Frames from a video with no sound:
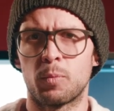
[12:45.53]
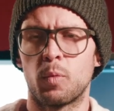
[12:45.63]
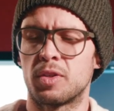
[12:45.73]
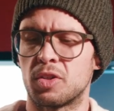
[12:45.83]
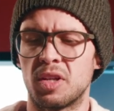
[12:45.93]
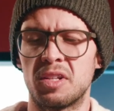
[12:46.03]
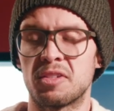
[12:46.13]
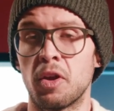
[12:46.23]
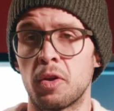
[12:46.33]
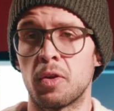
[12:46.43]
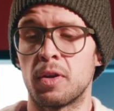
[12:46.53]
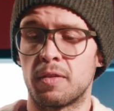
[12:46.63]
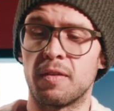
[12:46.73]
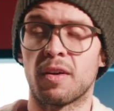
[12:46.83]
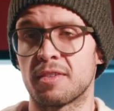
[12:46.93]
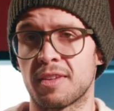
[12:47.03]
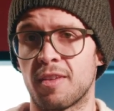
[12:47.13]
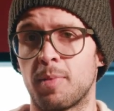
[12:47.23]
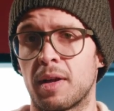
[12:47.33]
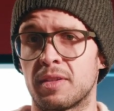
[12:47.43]
which is no good if you've got
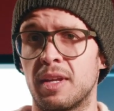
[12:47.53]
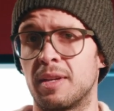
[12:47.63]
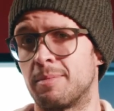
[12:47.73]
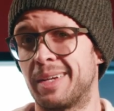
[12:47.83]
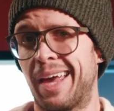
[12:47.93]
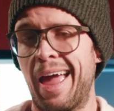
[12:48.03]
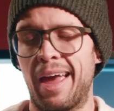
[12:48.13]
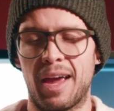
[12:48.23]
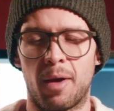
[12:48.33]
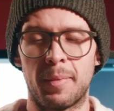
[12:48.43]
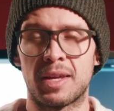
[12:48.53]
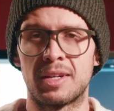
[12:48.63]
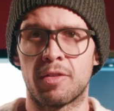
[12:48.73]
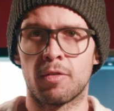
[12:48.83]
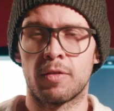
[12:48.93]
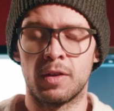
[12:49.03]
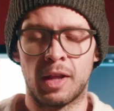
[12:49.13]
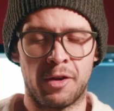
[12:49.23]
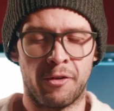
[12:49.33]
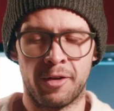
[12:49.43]
stuff plugged in, but hey, I'll make another review
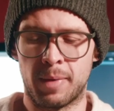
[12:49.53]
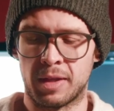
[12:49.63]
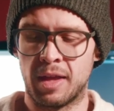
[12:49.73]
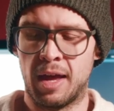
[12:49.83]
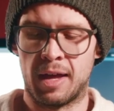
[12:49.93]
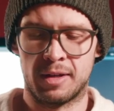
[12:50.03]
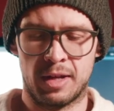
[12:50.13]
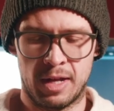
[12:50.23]
later on about that.